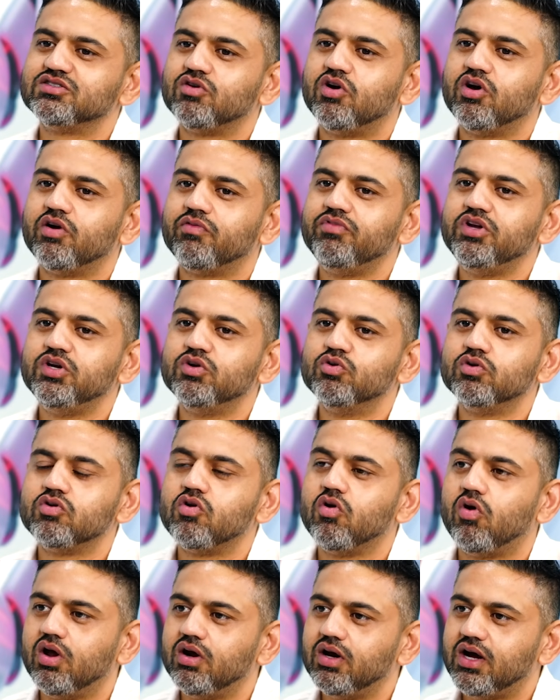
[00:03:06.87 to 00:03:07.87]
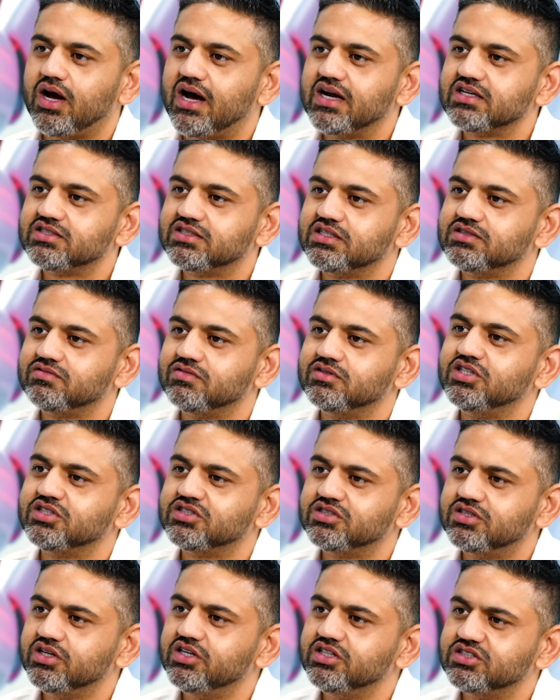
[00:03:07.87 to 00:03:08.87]
or we don't call ourselves
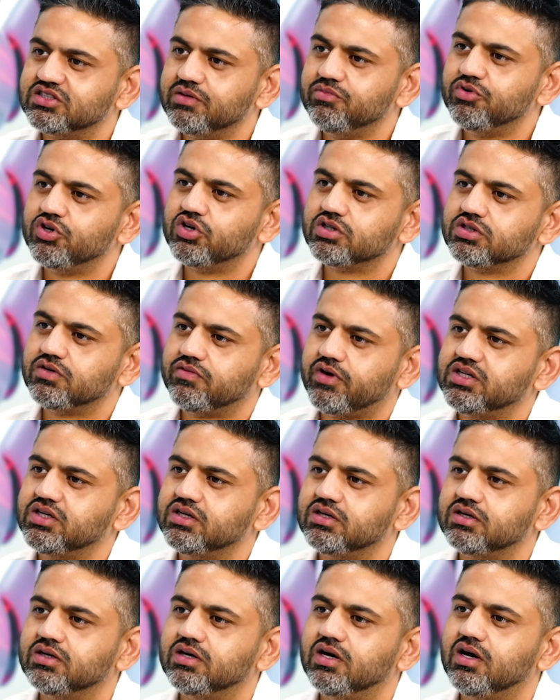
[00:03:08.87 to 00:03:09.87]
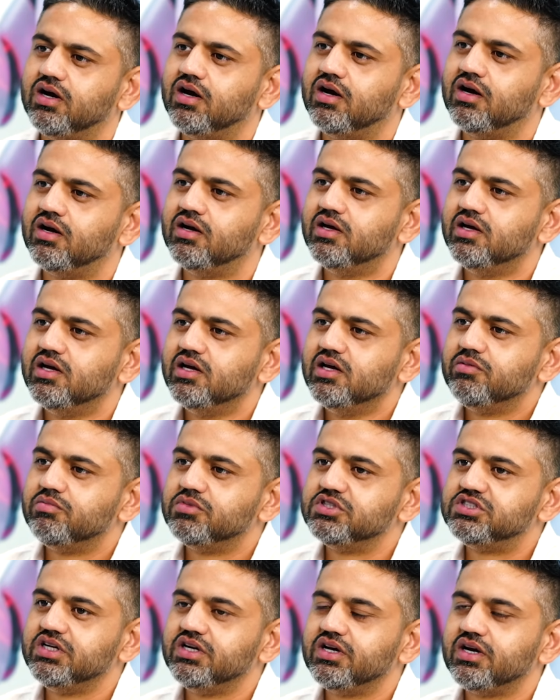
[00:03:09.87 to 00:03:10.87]
just the distributors of other uh,
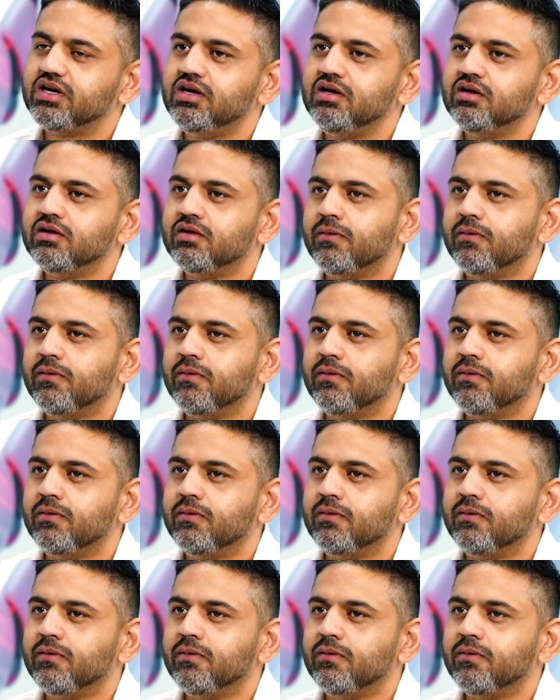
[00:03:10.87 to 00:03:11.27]
machinery.